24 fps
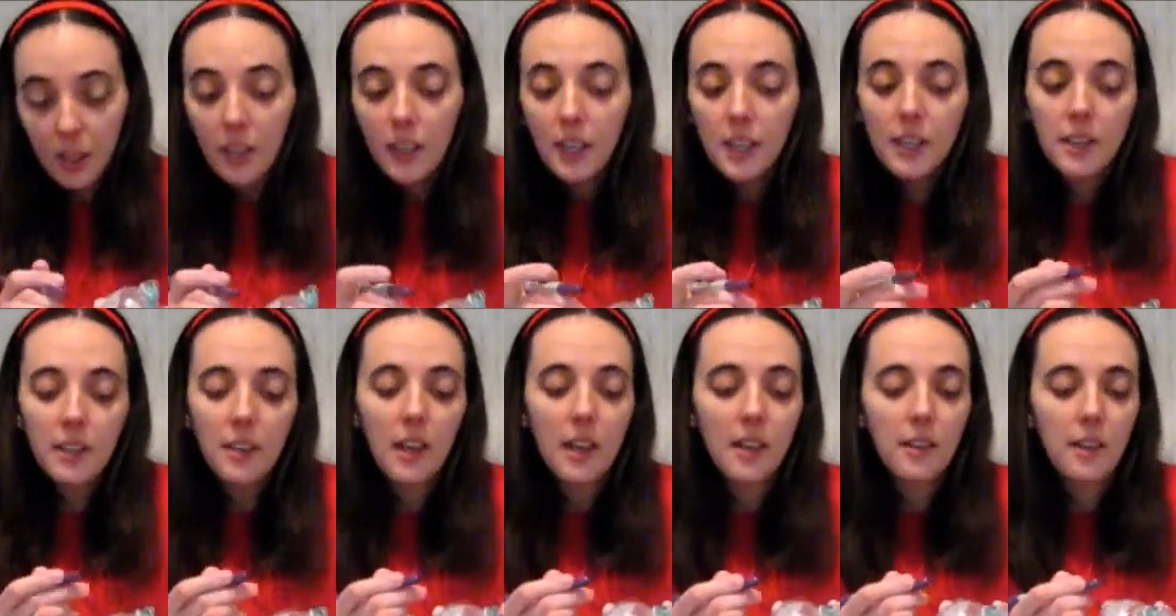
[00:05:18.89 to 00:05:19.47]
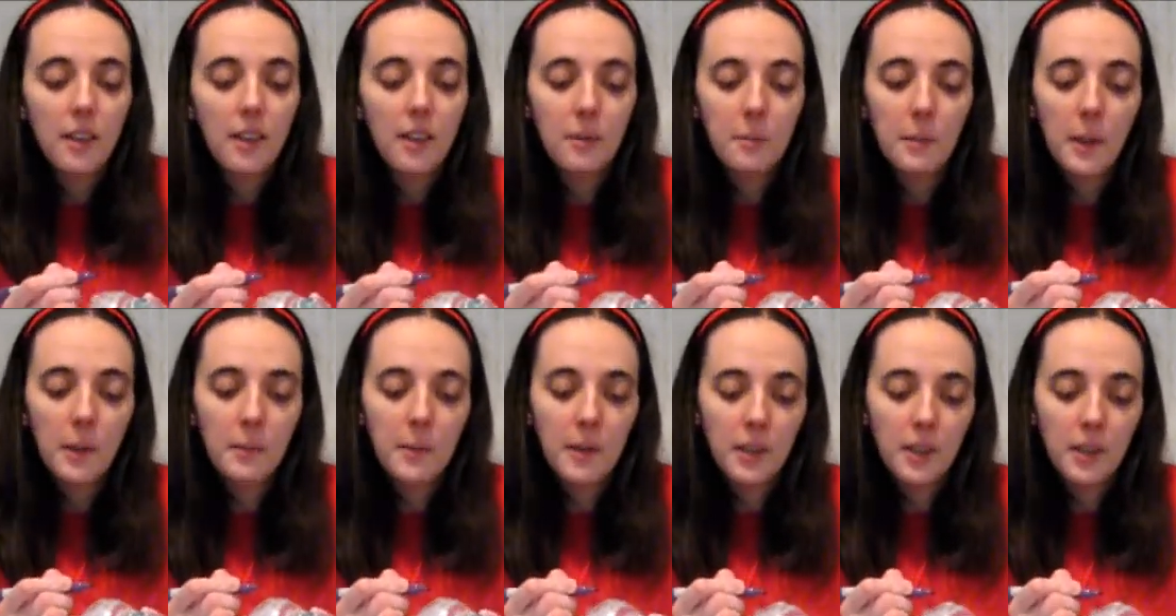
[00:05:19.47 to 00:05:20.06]
In
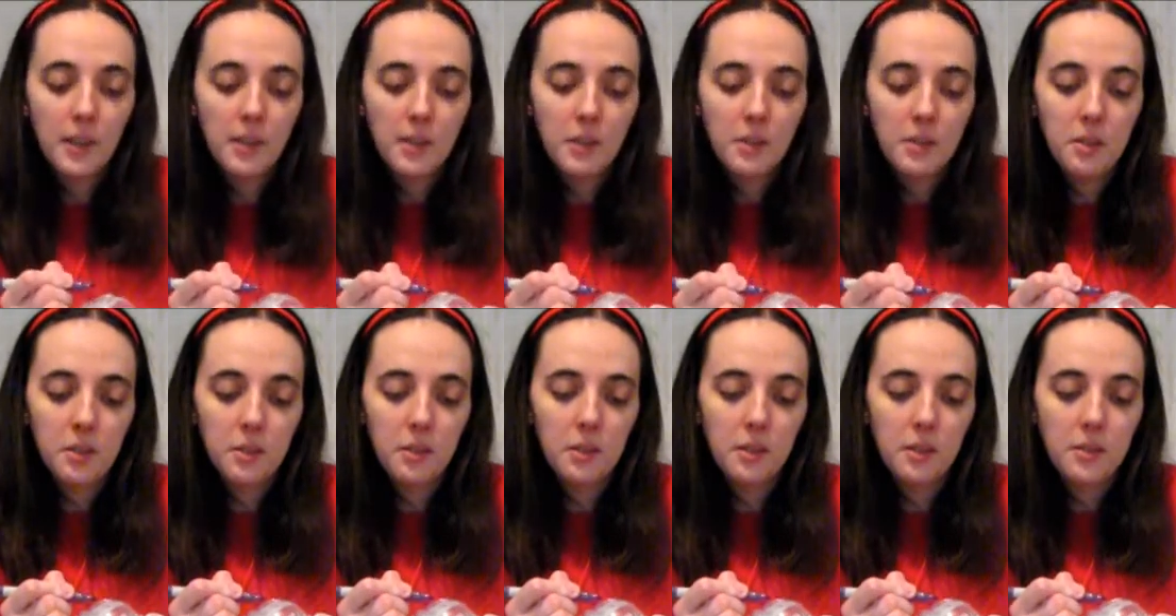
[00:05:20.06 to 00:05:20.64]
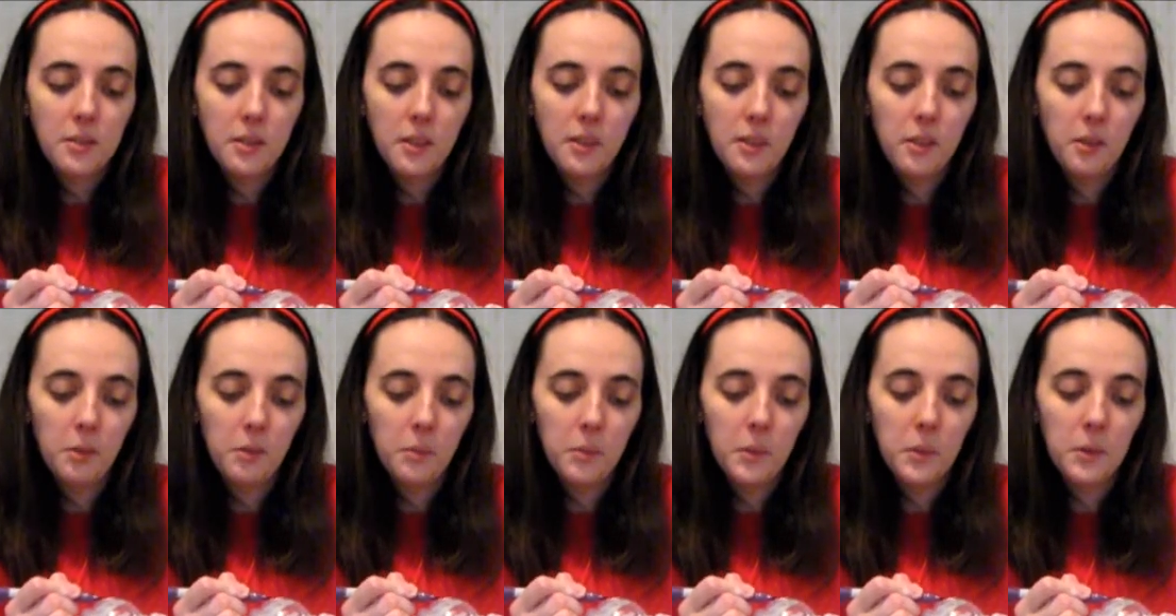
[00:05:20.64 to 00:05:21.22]
my opinion, it just looks a
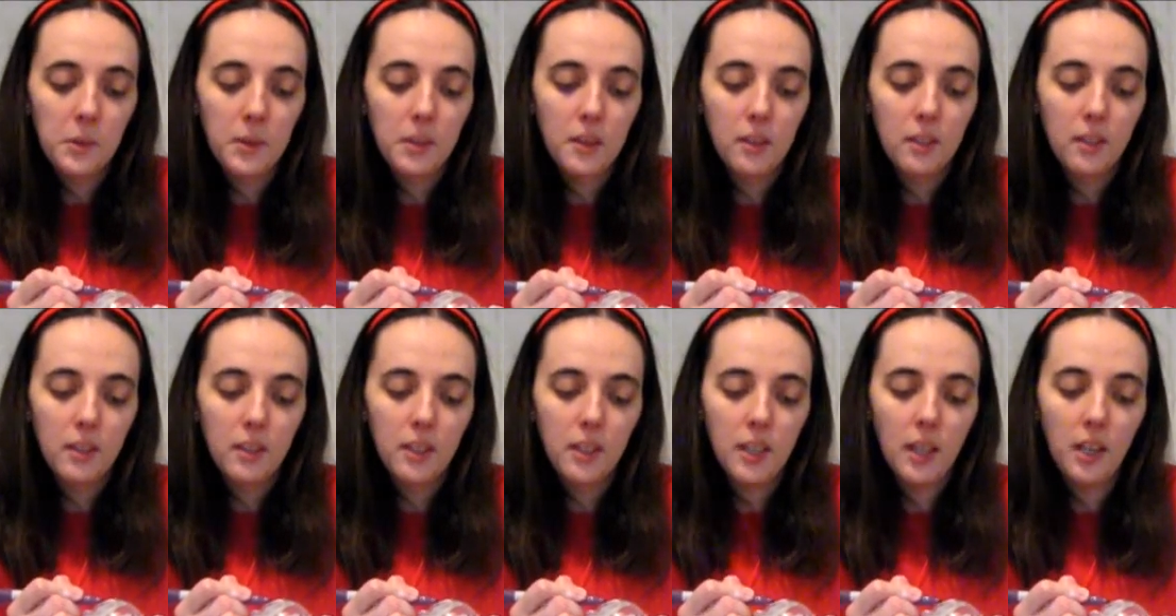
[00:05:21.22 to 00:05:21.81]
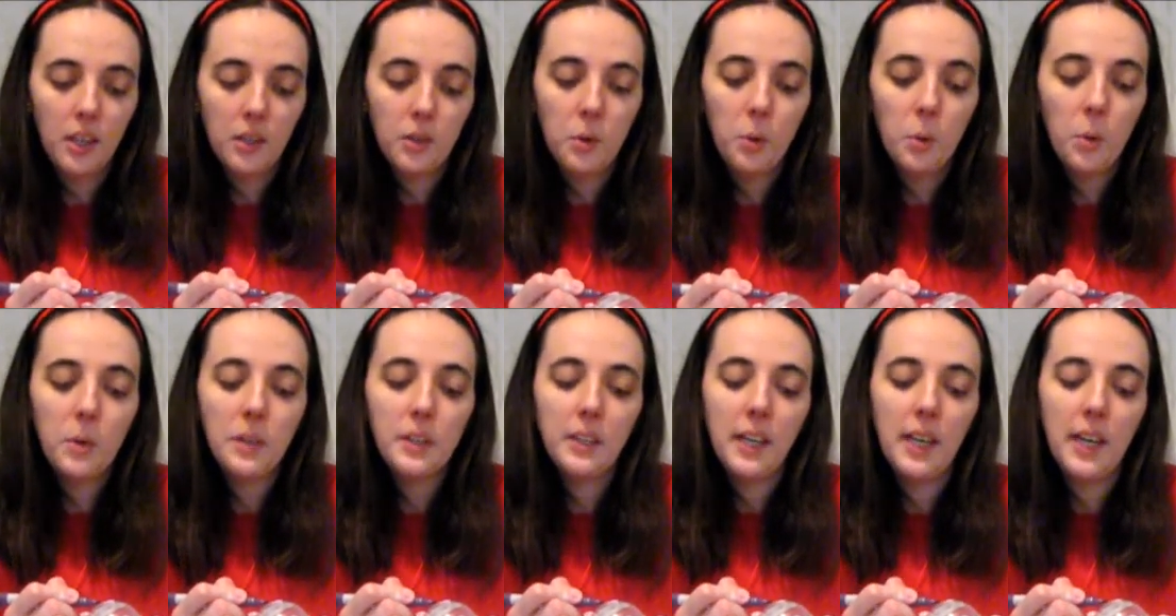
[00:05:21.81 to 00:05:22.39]
little more
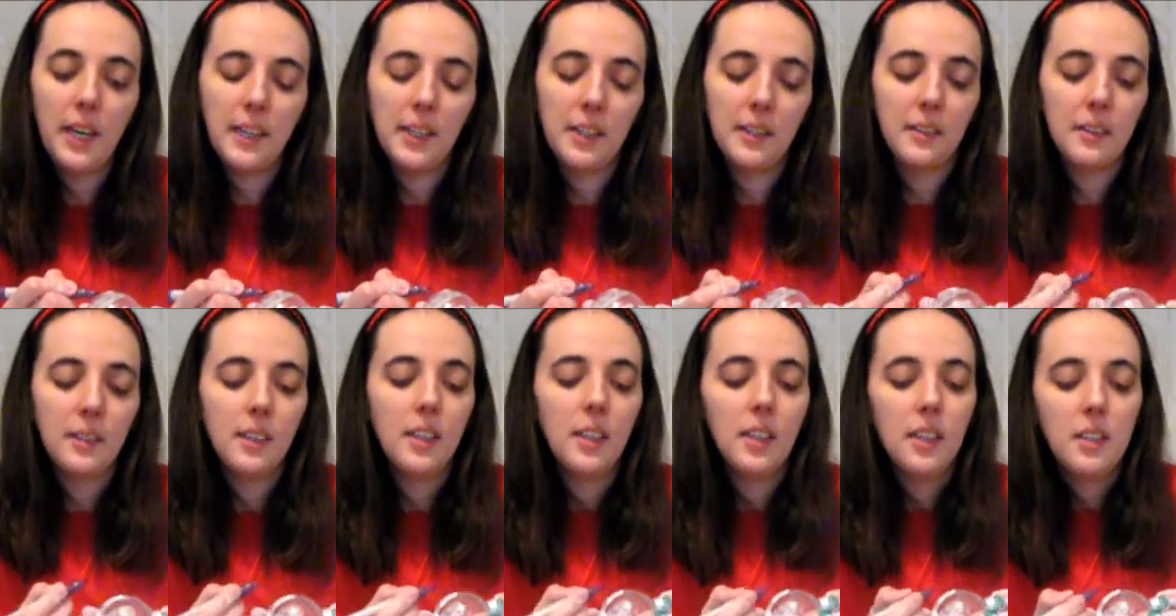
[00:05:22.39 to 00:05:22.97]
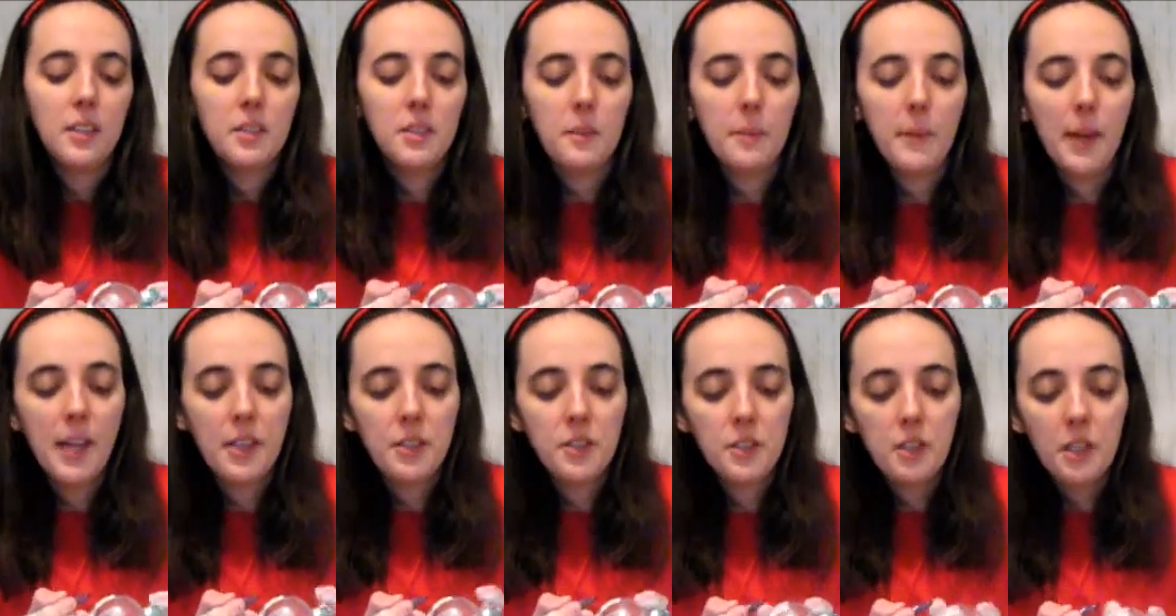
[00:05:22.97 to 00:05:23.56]
coordinated to
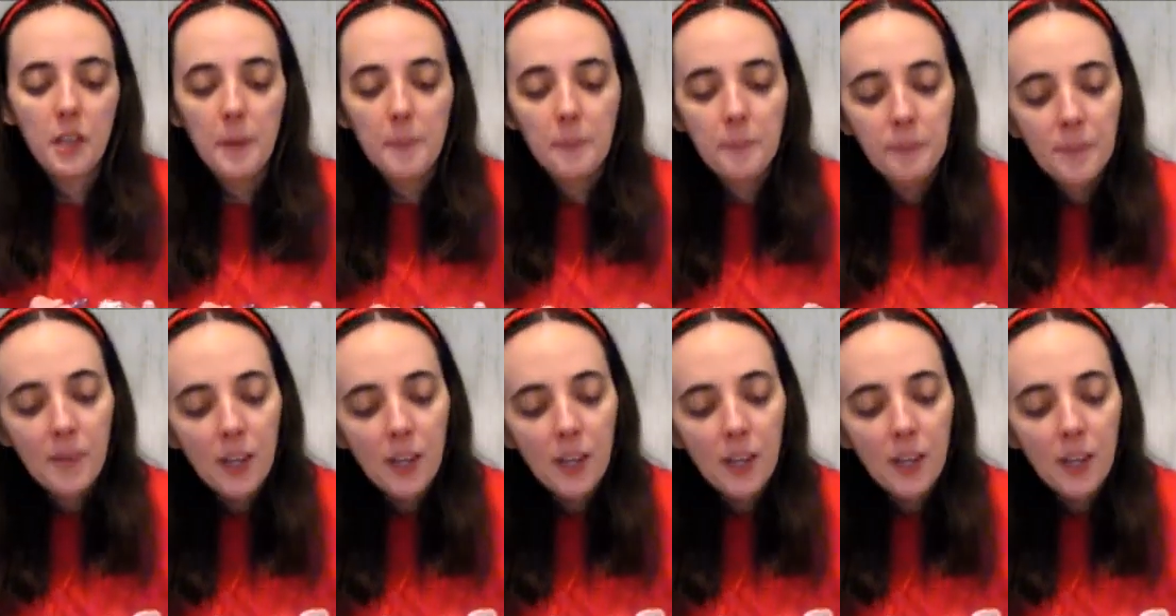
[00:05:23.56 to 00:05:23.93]
match it up.